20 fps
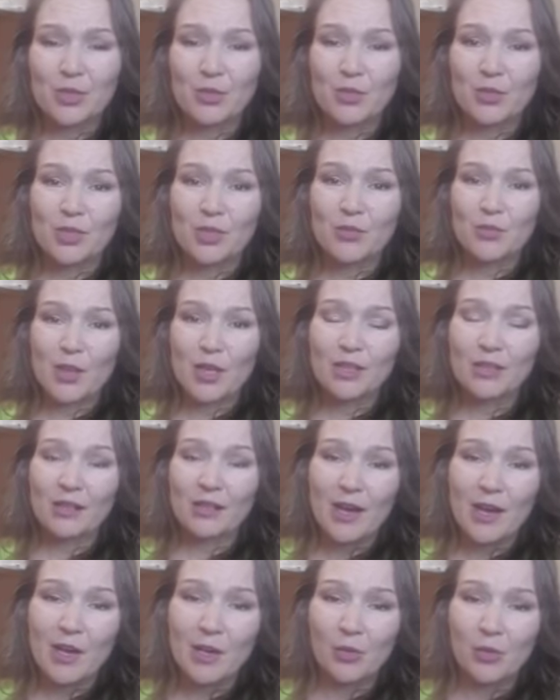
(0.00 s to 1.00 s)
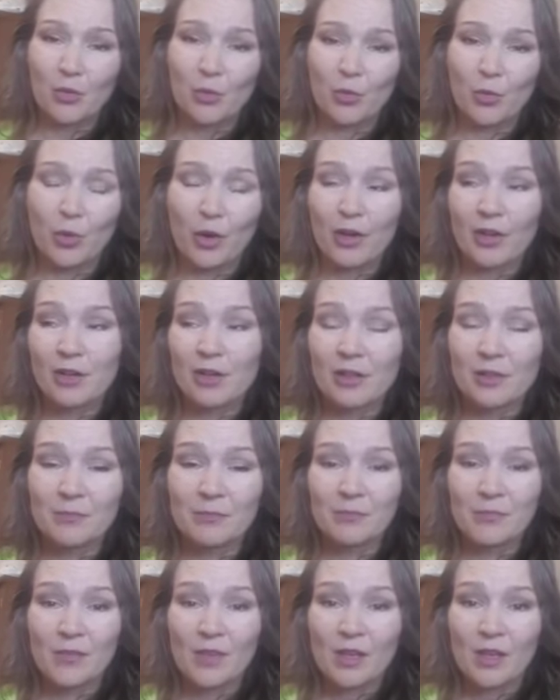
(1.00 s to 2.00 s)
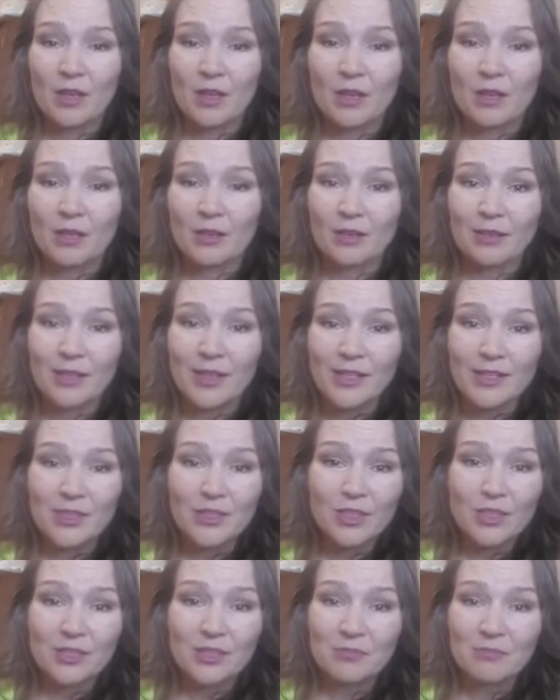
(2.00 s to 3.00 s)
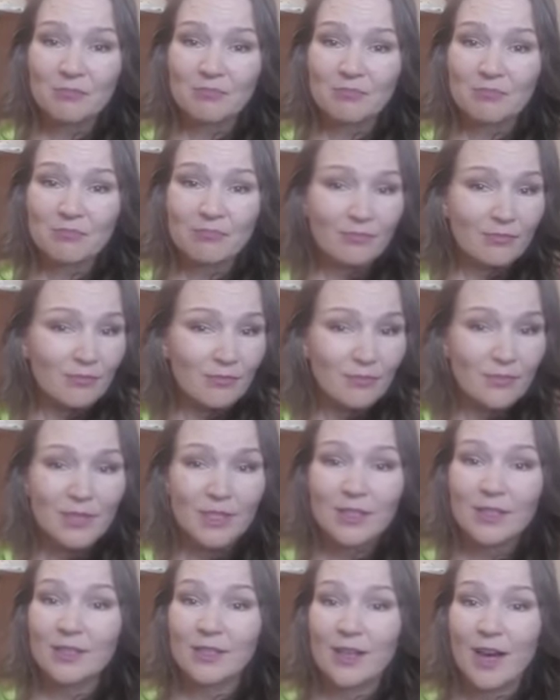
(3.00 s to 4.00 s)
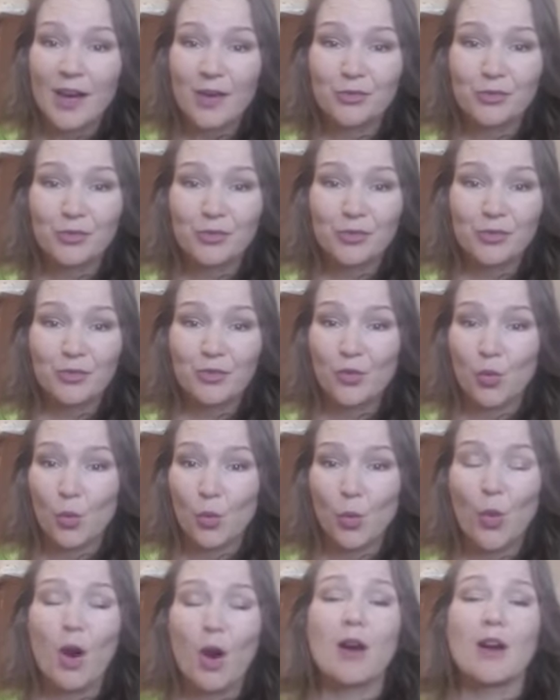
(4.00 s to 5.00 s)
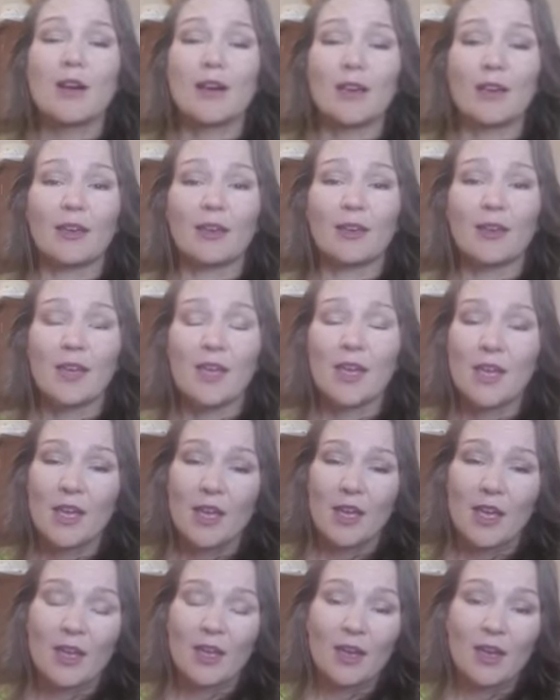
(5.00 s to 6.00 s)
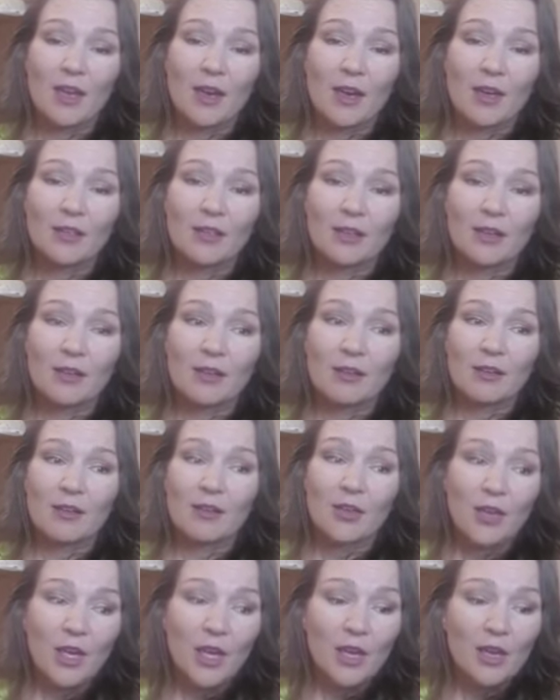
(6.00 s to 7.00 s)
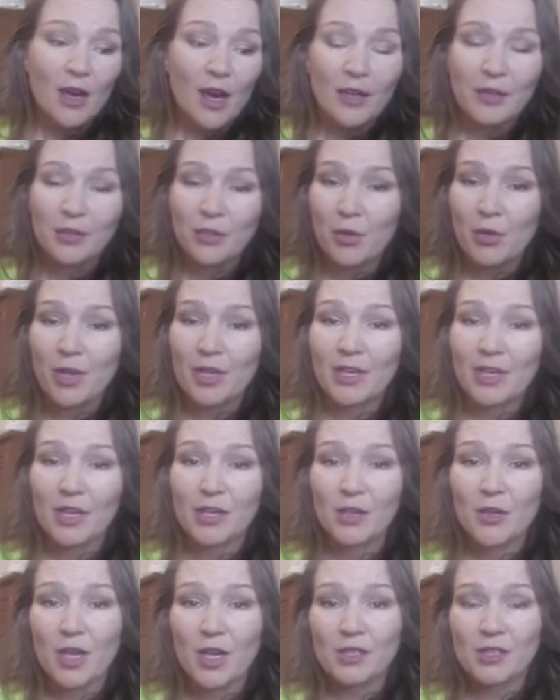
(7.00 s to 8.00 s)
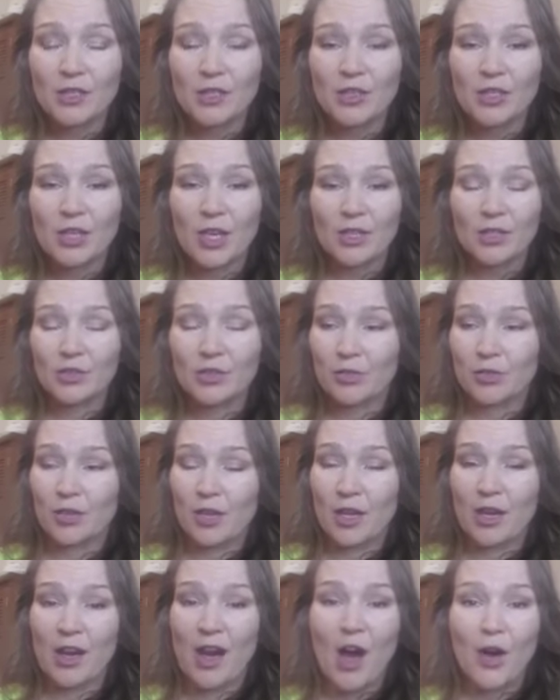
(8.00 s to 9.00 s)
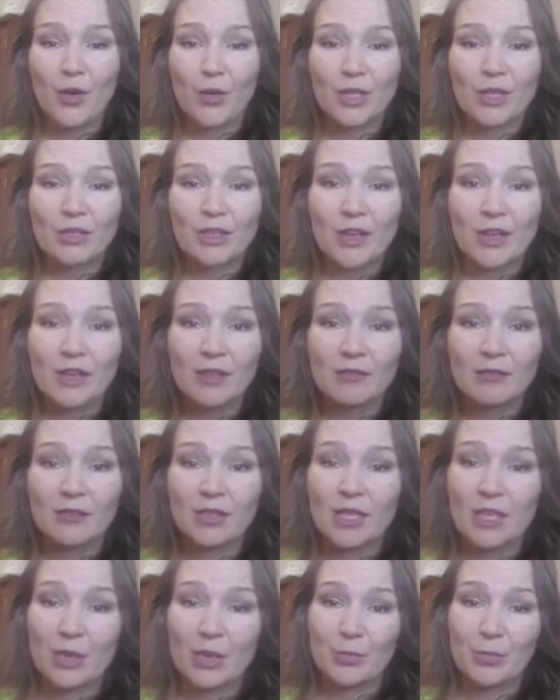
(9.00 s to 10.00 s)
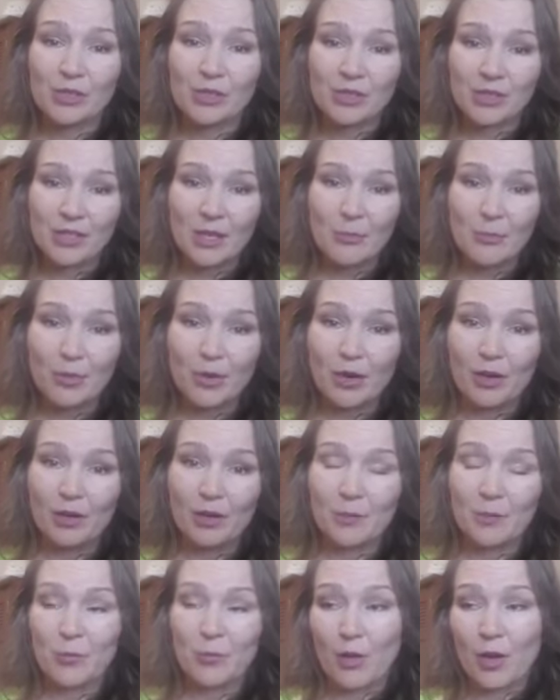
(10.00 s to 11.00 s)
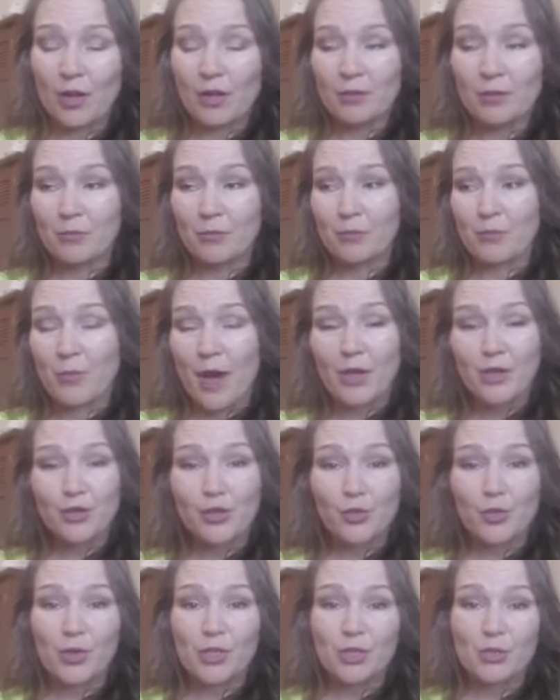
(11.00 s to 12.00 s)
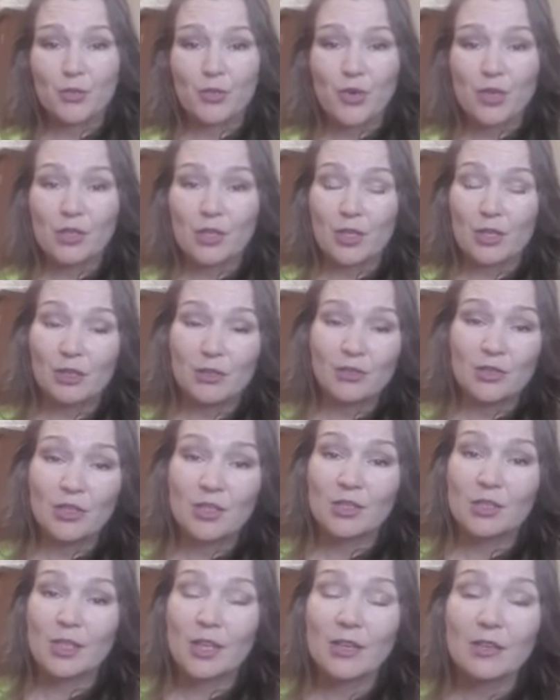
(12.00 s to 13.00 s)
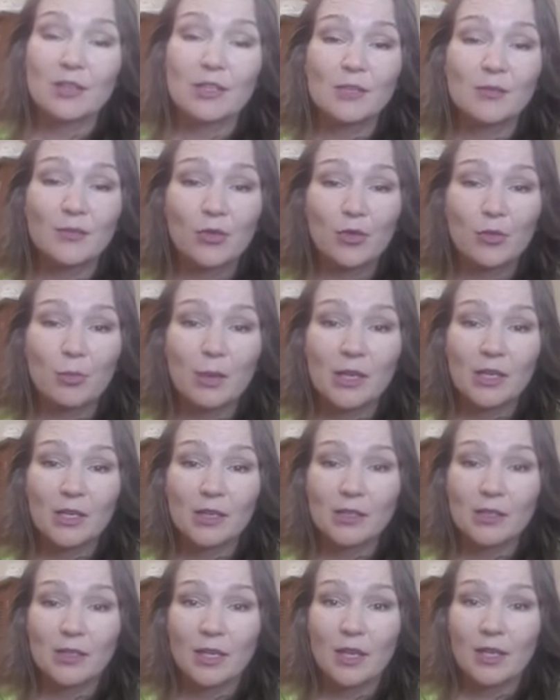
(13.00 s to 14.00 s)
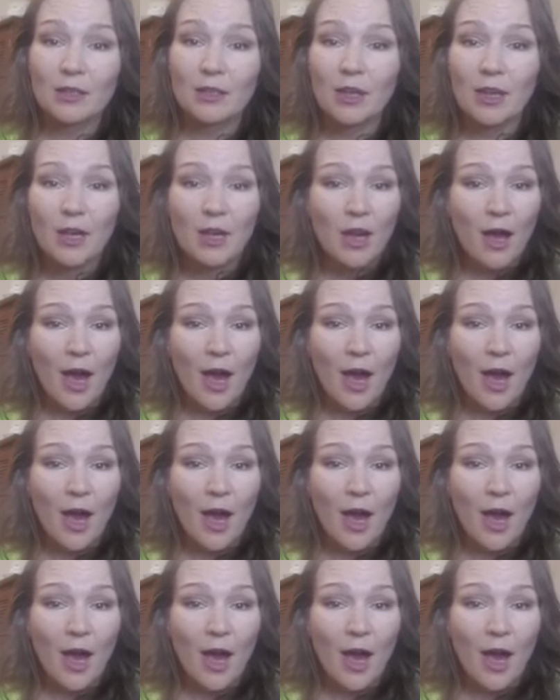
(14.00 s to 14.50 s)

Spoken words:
doing right now? Well, let's just dig down to why. And okay, I know I gotta exercise today. How can I keep it simple? Well, my choice was I'll just take this few minutes and